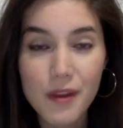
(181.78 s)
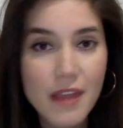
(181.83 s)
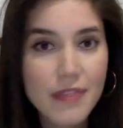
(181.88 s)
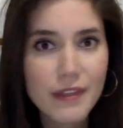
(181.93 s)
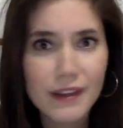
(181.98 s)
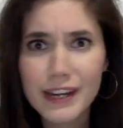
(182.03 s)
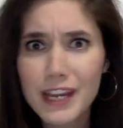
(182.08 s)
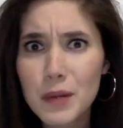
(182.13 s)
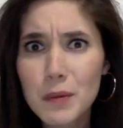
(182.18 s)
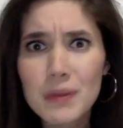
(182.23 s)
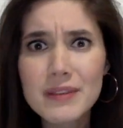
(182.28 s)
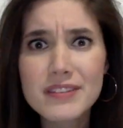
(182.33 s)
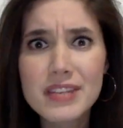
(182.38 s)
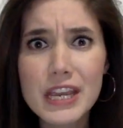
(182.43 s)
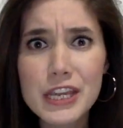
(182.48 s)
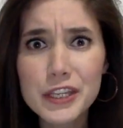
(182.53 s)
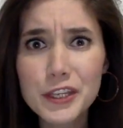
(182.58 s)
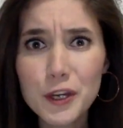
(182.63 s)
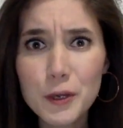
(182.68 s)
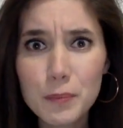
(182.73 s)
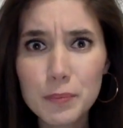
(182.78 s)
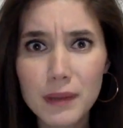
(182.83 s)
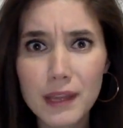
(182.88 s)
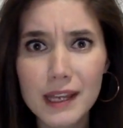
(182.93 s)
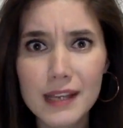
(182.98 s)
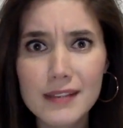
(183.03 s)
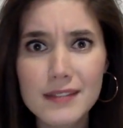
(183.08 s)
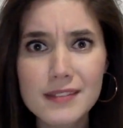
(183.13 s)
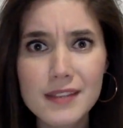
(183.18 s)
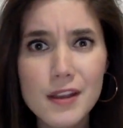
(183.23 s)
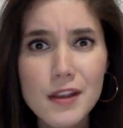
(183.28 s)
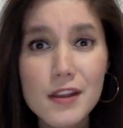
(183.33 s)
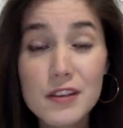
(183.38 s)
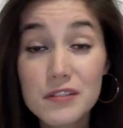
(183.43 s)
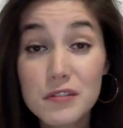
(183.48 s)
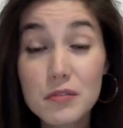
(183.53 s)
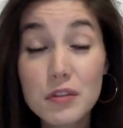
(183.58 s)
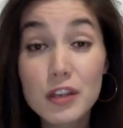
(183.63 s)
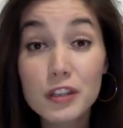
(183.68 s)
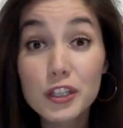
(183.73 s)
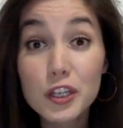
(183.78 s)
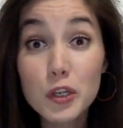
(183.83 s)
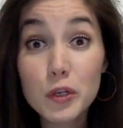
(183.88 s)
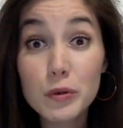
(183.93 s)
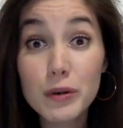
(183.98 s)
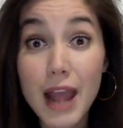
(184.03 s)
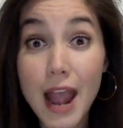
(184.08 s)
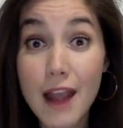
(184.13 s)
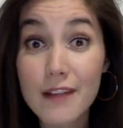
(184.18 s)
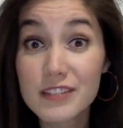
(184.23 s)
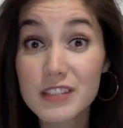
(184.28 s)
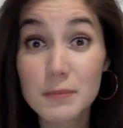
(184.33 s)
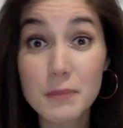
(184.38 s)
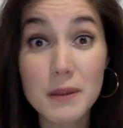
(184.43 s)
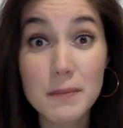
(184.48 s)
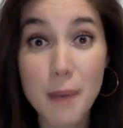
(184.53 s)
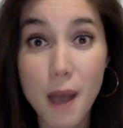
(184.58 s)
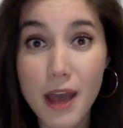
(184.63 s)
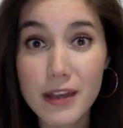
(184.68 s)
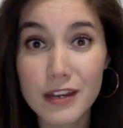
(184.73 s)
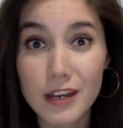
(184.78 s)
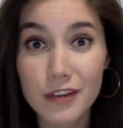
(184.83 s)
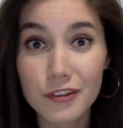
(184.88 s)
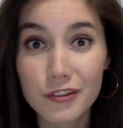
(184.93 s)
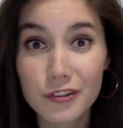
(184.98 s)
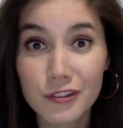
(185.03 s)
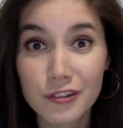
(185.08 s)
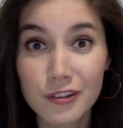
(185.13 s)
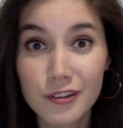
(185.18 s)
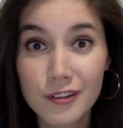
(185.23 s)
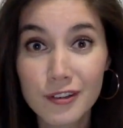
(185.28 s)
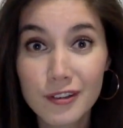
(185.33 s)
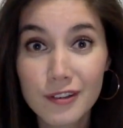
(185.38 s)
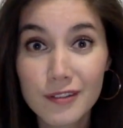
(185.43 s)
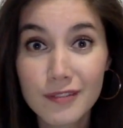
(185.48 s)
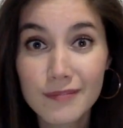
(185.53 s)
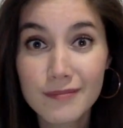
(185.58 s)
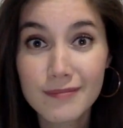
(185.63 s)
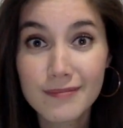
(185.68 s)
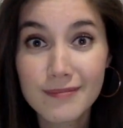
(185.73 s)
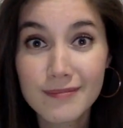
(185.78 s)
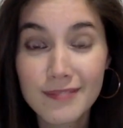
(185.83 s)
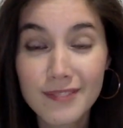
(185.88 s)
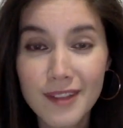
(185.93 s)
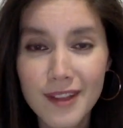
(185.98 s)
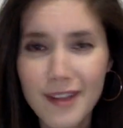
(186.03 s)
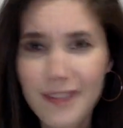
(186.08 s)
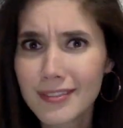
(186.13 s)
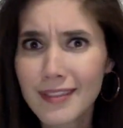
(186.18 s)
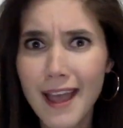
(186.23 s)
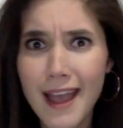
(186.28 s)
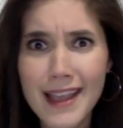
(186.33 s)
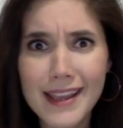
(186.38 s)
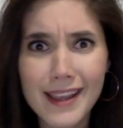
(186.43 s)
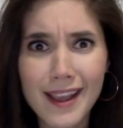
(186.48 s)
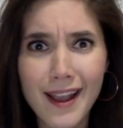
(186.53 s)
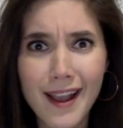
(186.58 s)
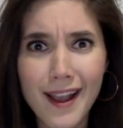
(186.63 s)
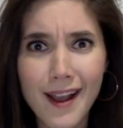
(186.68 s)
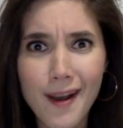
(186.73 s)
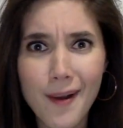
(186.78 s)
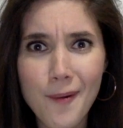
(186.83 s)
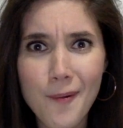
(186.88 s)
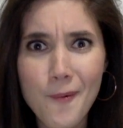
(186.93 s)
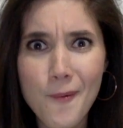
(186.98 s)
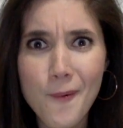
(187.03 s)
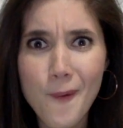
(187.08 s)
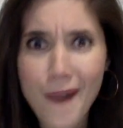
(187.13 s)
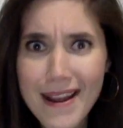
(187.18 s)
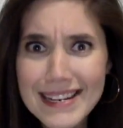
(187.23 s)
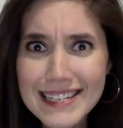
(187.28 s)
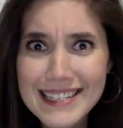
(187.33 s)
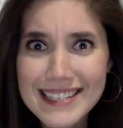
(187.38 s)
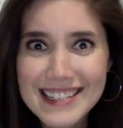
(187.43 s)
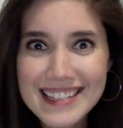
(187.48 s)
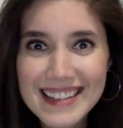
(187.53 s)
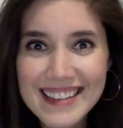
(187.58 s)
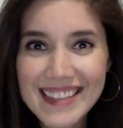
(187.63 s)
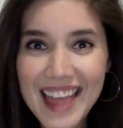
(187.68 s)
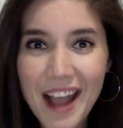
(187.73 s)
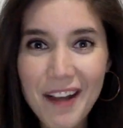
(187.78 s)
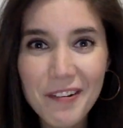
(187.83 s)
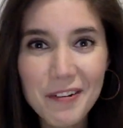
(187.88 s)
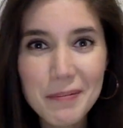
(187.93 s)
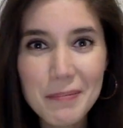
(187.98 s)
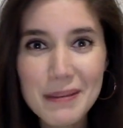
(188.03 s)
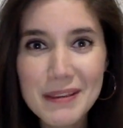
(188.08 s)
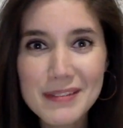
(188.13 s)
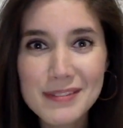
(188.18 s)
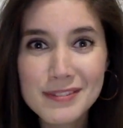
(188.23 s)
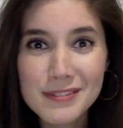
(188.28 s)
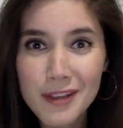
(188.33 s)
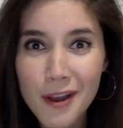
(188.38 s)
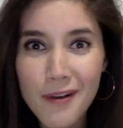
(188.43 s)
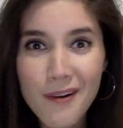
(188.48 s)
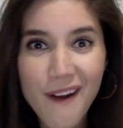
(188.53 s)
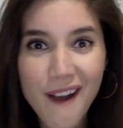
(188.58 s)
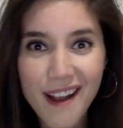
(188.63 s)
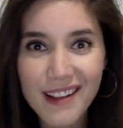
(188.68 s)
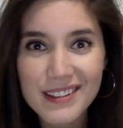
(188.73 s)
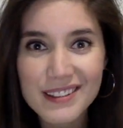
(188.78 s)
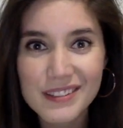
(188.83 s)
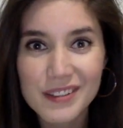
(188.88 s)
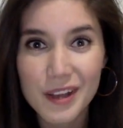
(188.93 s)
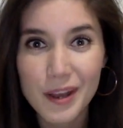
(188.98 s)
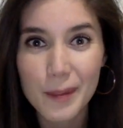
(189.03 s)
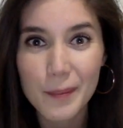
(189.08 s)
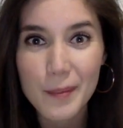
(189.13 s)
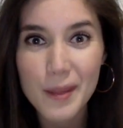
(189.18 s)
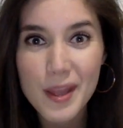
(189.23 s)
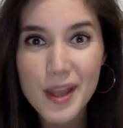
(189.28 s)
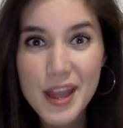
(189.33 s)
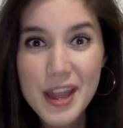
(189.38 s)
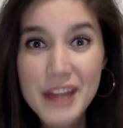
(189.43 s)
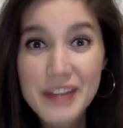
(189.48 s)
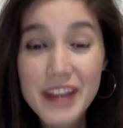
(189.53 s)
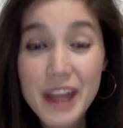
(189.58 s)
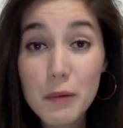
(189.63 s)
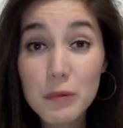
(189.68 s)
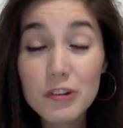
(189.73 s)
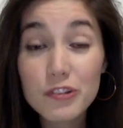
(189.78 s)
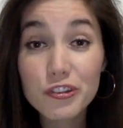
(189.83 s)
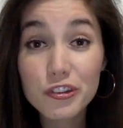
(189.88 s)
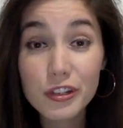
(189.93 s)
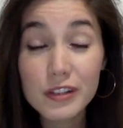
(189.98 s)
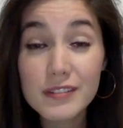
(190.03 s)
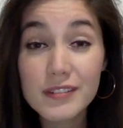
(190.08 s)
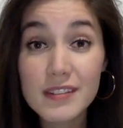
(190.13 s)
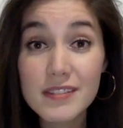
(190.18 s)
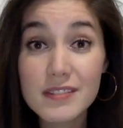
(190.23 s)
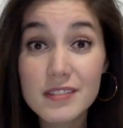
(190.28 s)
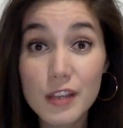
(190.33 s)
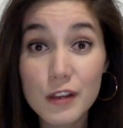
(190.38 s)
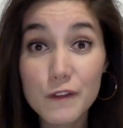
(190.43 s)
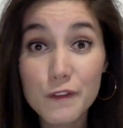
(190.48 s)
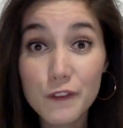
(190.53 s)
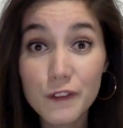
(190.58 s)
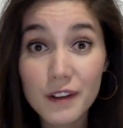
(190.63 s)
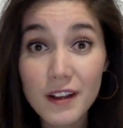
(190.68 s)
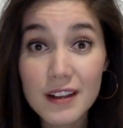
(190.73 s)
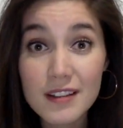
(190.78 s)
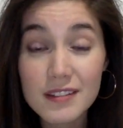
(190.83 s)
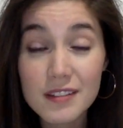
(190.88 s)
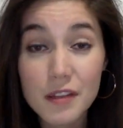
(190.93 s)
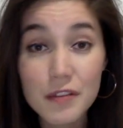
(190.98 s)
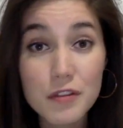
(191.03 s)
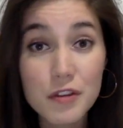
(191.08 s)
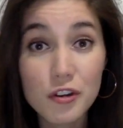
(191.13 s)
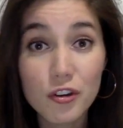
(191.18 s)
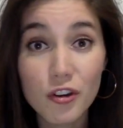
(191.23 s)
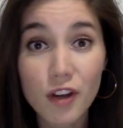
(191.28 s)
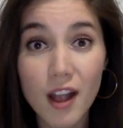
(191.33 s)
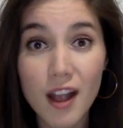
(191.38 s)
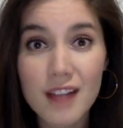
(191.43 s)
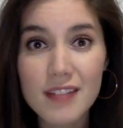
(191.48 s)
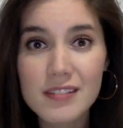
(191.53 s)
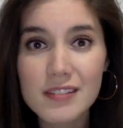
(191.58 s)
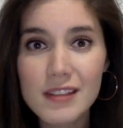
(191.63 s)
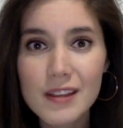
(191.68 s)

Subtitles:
that he would take your place so that you don't have to be punished. Like, what? That would be so awesome. Now what Jesus did for us on the cross